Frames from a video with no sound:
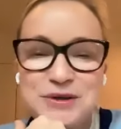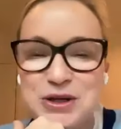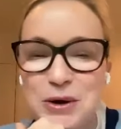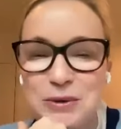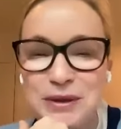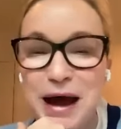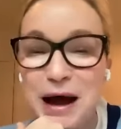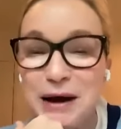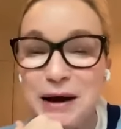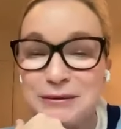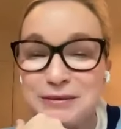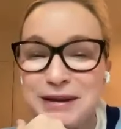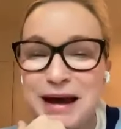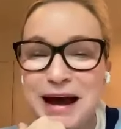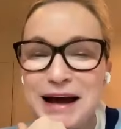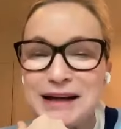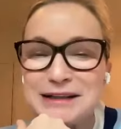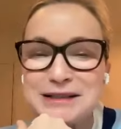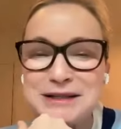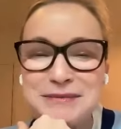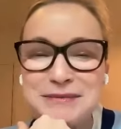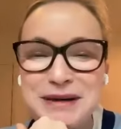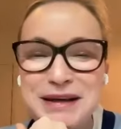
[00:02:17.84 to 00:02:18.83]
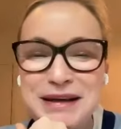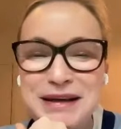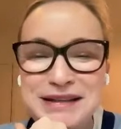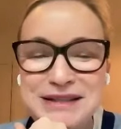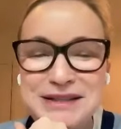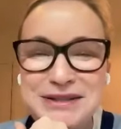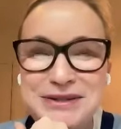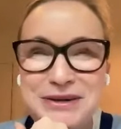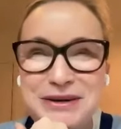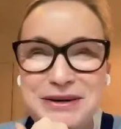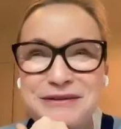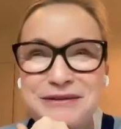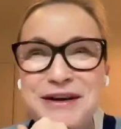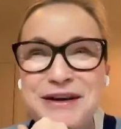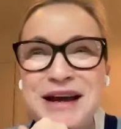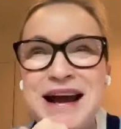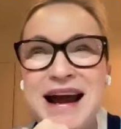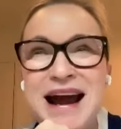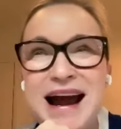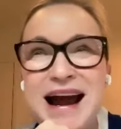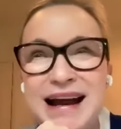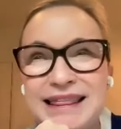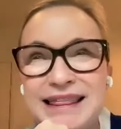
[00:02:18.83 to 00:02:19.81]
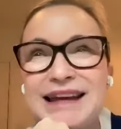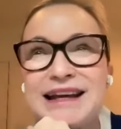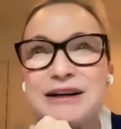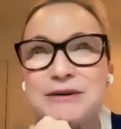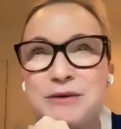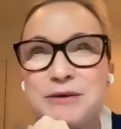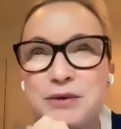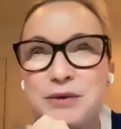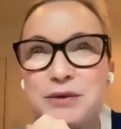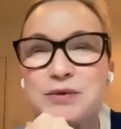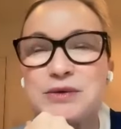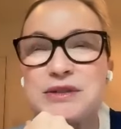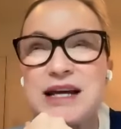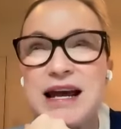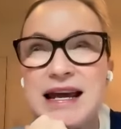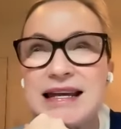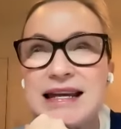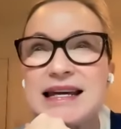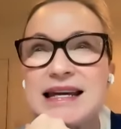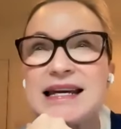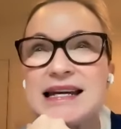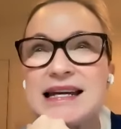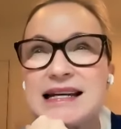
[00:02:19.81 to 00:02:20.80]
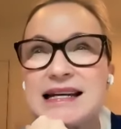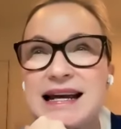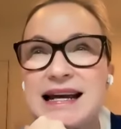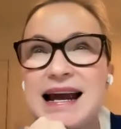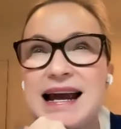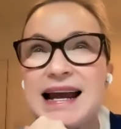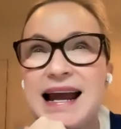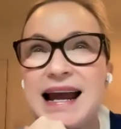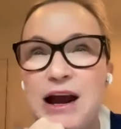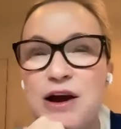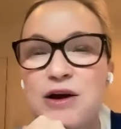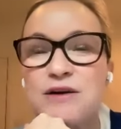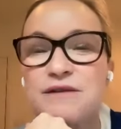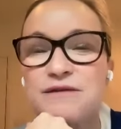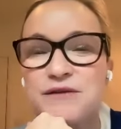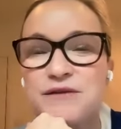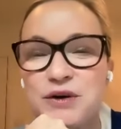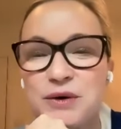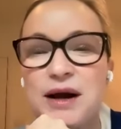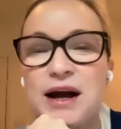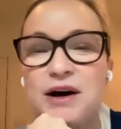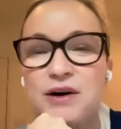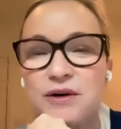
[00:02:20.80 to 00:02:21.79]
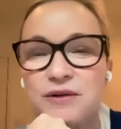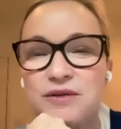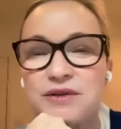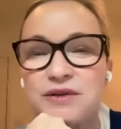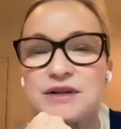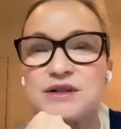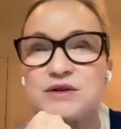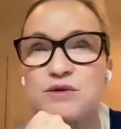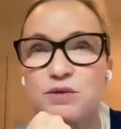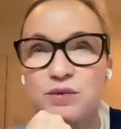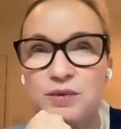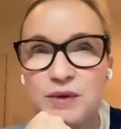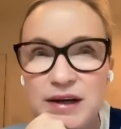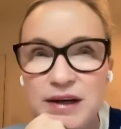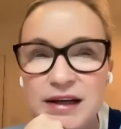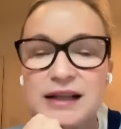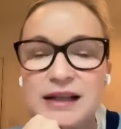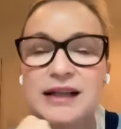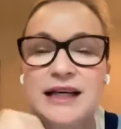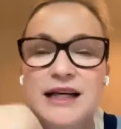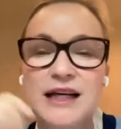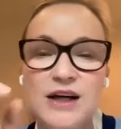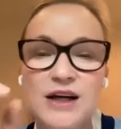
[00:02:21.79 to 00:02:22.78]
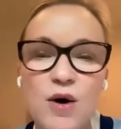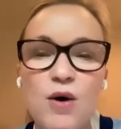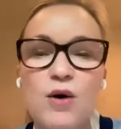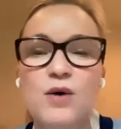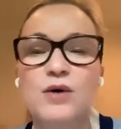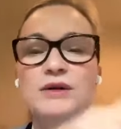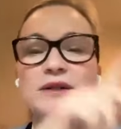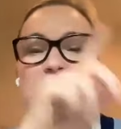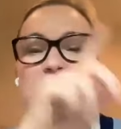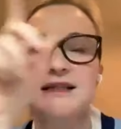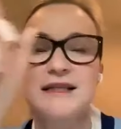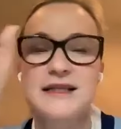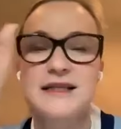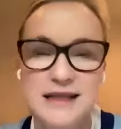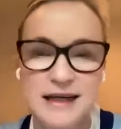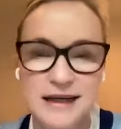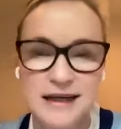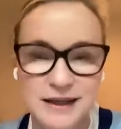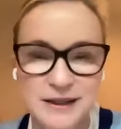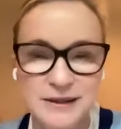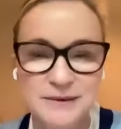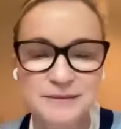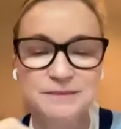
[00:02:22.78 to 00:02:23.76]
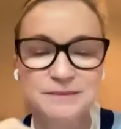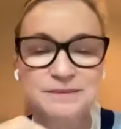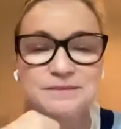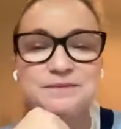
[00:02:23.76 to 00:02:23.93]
So that to me is sort of, I think taking care of your health is really holistic.